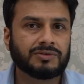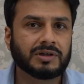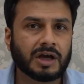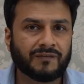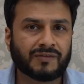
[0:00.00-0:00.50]
to
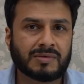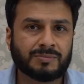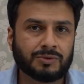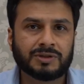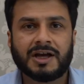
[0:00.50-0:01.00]
get from a
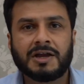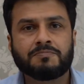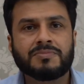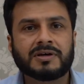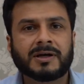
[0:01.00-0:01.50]
book,
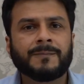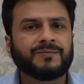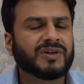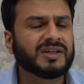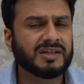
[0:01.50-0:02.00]
it becomes
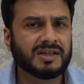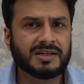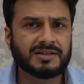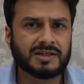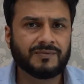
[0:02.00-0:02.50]
very
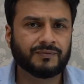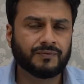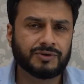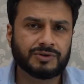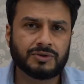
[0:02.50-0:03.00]
easy
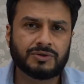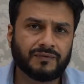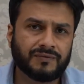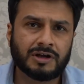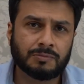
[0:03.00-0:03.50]
for you to
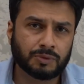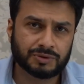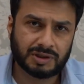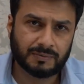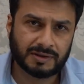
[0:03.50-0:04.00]
feel
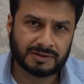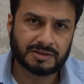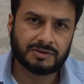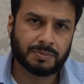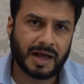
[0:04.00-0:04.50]

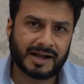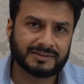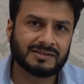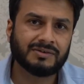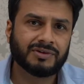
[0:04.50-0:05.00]
motivated to
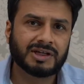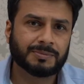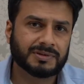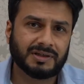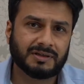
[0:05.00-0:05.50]
actually read a
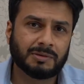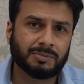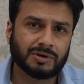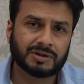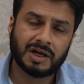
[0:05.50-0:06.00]
particular
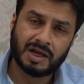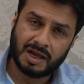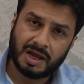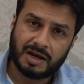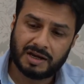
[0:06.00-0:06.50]
book.
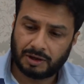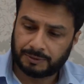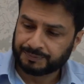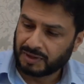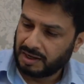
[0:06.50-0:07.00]
Now,
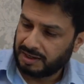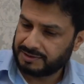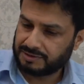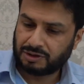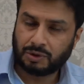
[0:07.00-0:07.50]

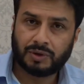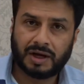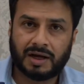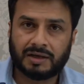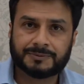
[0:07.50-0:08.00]
let's go
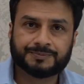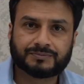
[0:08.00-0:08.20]
and